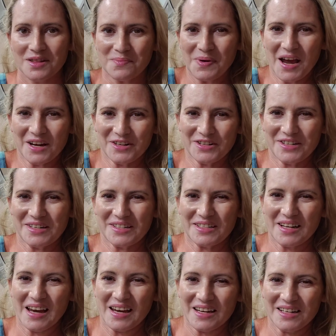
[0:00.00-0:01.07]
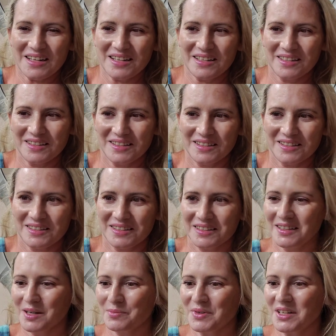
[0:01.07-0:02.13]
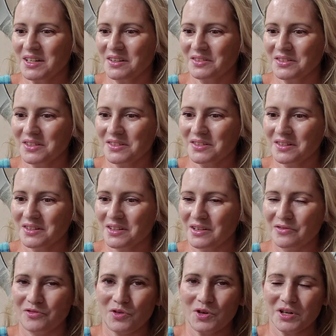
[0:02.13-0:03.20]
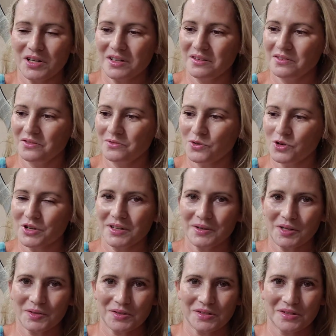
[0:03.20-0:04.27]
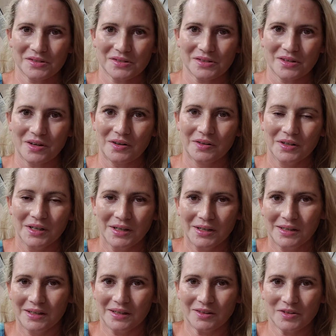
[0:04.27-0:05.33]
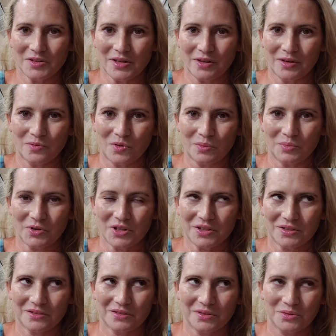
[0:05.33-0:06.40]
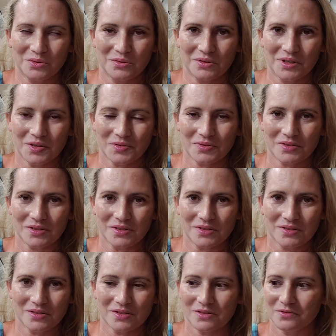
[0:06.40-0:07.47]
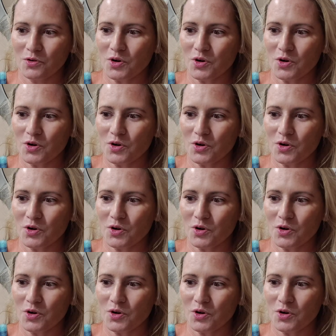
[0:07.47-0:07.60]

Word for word: The packaging is tiny. How many ounces are in it? 40 ounces. So what was that, like 1.2 ounces?